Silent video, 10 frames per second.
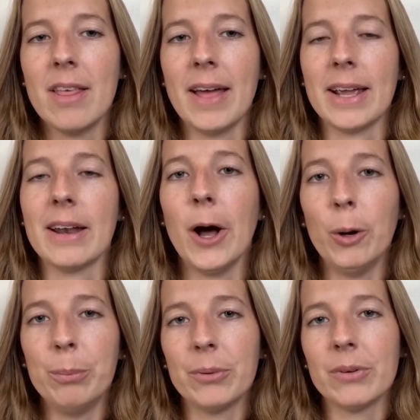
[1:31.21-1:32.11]
that can
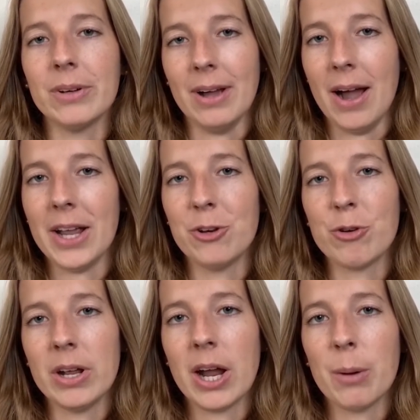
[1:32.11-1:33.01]
help guide
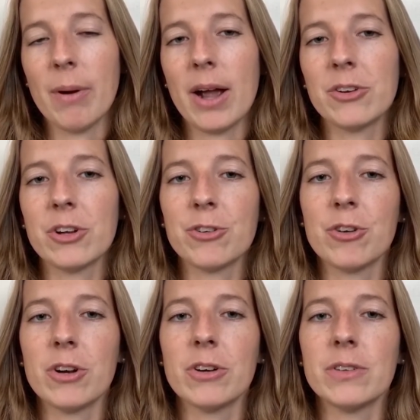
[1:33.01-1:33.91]
tree care
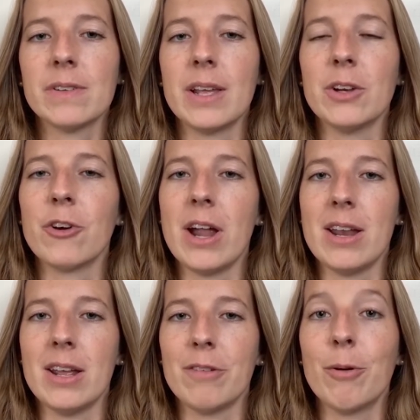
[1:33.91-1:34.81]
practitioners in
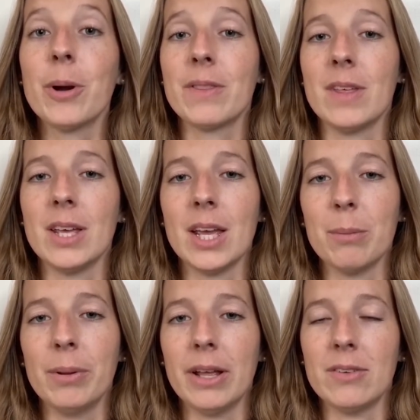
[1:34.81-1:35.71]
creating forward-thinking
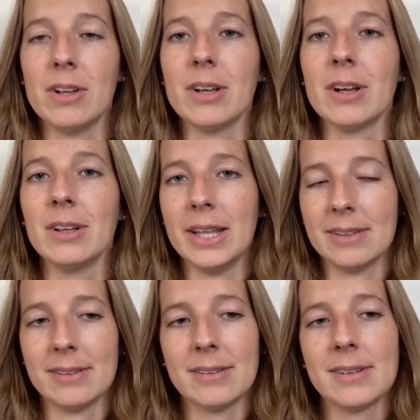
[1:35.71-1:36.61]
planting
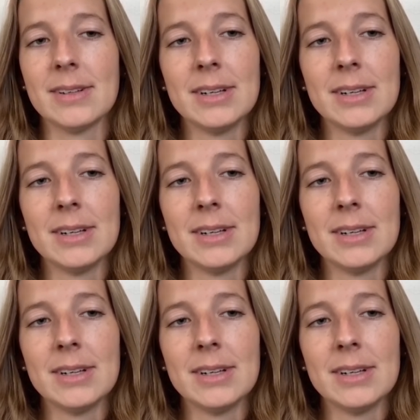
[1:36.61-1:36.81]
lists.